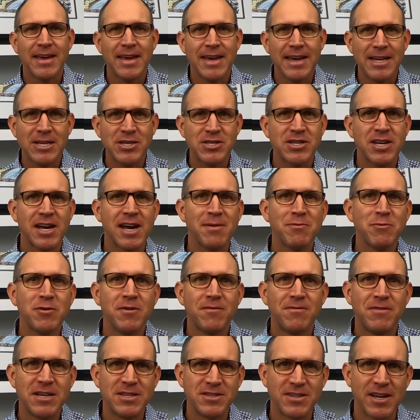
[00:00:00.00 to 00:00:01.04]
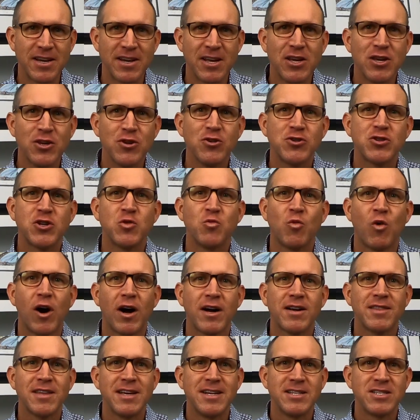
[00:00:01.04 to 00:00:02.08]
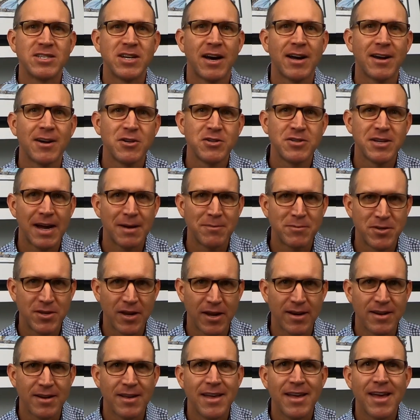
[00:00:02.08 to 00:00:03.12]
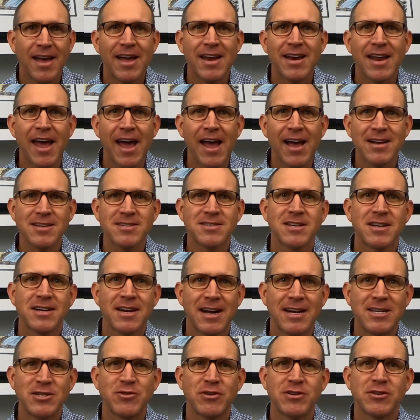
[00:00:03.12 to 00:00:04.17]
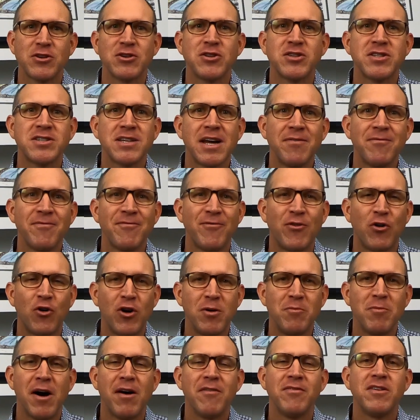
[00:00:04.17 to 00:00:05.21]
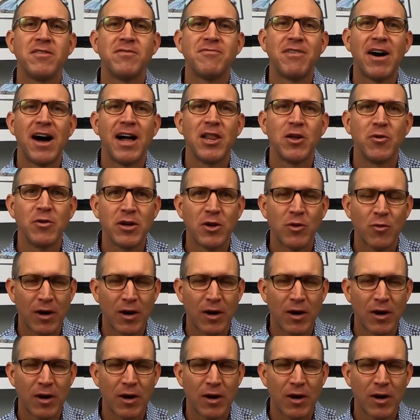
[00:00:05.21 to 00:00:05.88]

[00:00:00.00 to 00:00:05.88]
Each time you visit, you should walk the entire job site and ask the contractor some form of the following